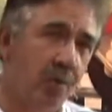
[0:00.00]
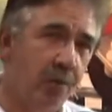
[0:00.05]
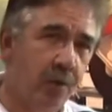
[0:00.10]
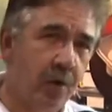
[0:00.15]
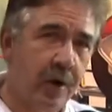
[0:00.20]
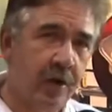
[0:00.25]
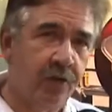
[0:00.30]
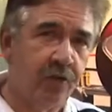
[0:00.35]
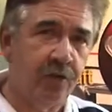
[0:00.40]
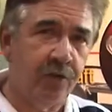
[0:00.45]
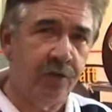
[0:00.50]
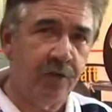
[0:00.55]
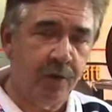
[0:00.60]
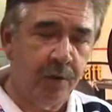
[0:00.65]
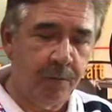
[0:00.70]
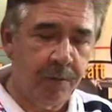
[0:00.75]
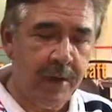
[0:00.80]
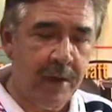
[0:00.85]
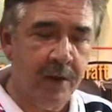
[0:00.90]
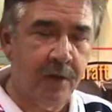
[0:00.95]
impressions on
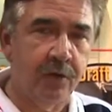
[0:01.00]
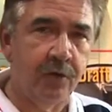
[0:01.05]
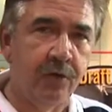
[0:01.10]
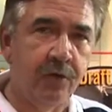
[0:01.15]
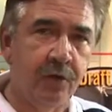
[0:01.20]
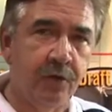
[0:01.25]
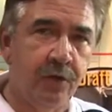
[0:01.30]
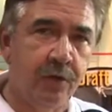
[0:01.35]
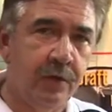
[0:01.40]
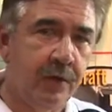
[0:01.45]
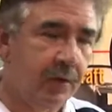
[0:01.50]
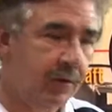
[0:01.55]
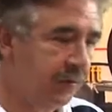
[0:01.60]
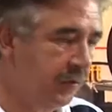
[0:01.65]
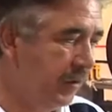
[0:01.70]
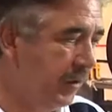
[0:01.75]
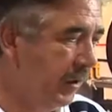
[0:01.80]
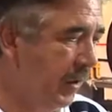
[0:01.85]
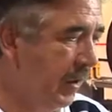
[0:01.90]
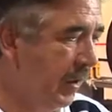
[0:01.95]
the pattern to do
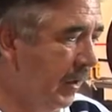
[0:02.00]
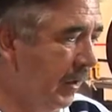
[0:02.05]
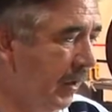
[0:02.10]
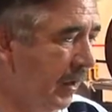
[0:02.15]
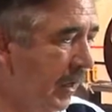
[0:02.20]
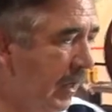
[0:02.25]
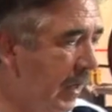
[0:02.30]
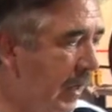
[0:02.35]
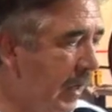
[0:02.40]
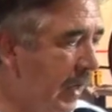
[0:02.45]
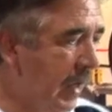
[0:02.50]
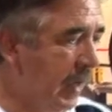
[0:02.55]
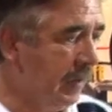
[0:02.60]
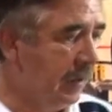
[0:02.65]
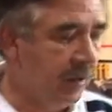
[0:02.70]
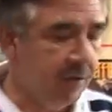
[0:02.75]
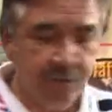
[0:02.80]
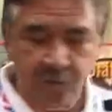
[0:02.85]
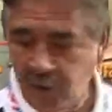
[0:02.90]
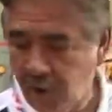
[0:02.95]
this.
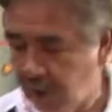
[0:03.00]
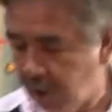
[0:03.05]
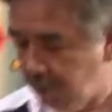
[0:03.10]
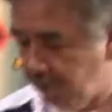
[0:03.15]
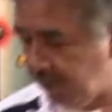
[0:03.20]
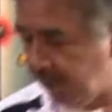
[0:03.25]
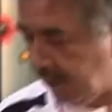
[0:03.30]
And as large